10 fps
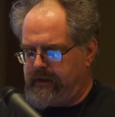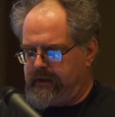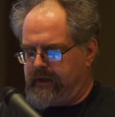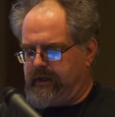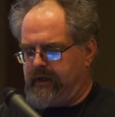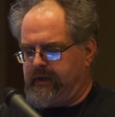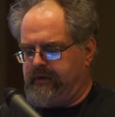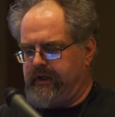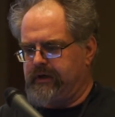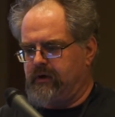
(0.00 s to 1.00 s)
Uh,
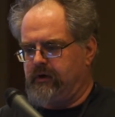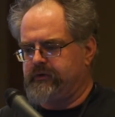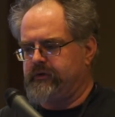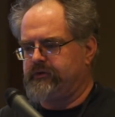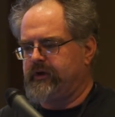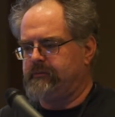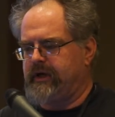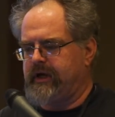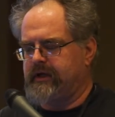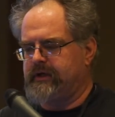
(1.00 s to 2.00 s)
they can also send
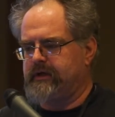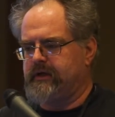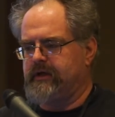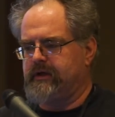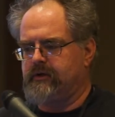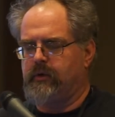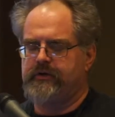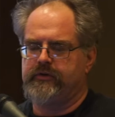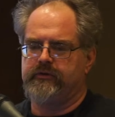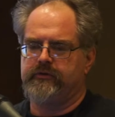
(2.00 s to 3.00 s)
back uh,
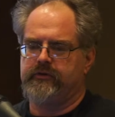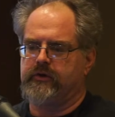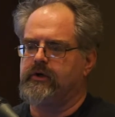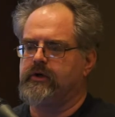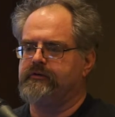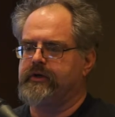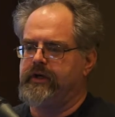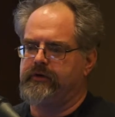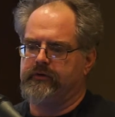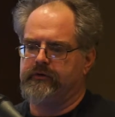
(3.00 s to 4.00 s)
questions and
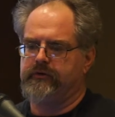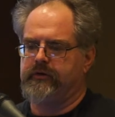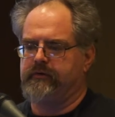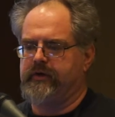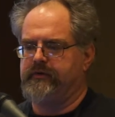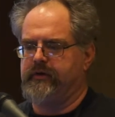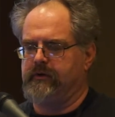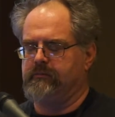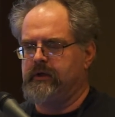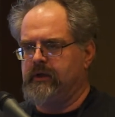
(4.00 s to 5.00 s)
clarifications to the red
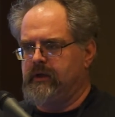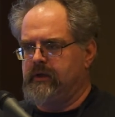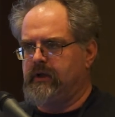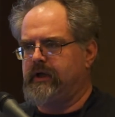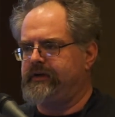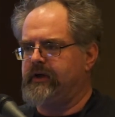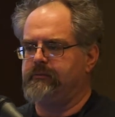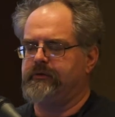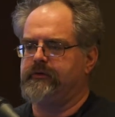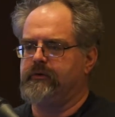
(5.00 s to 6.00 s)
team. A lot of
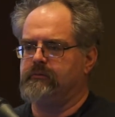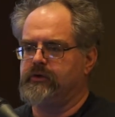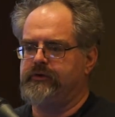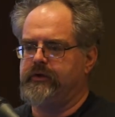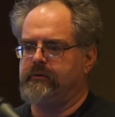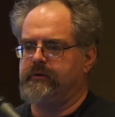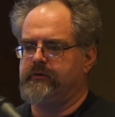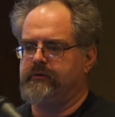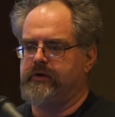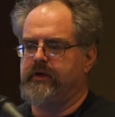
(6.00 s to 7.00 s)
times the blue team is
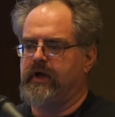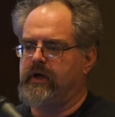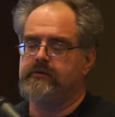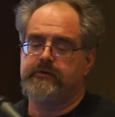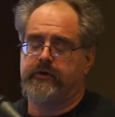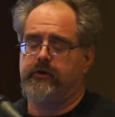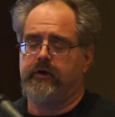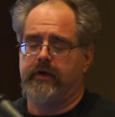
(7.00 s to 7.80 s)
they're not security